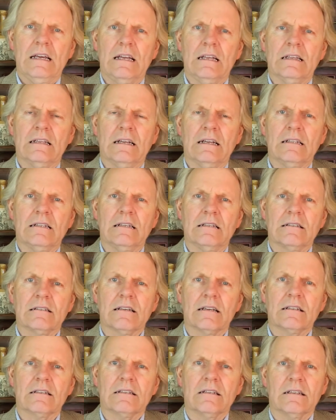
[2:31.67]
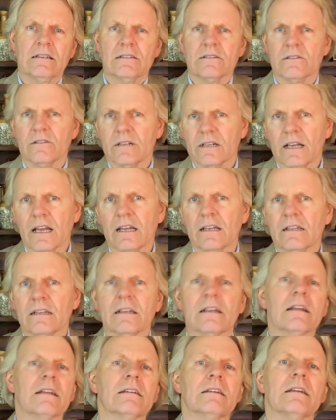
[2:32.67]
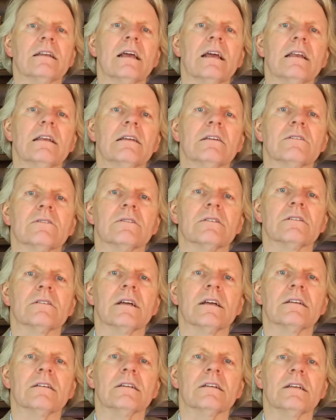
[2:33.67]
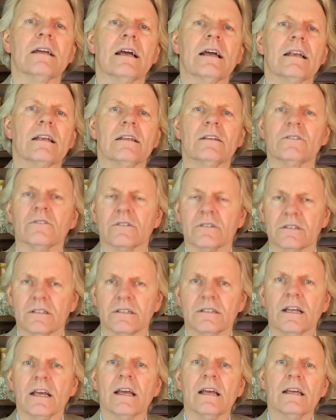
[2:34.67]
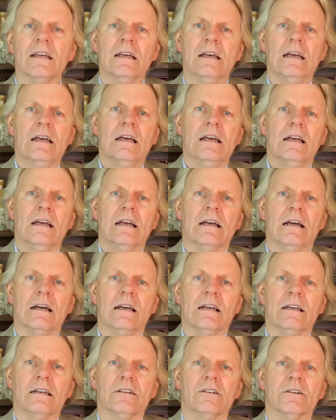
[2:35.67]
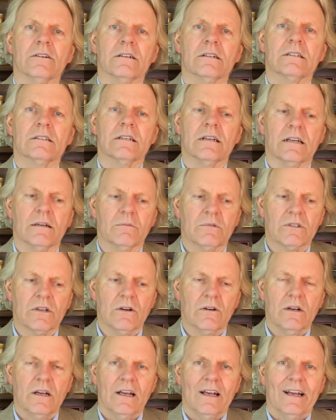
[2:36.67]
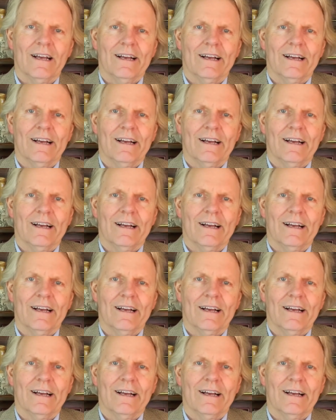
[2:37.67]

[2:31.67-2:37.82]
in the 1960s or again in the 1980s or 1990s or today in current times. So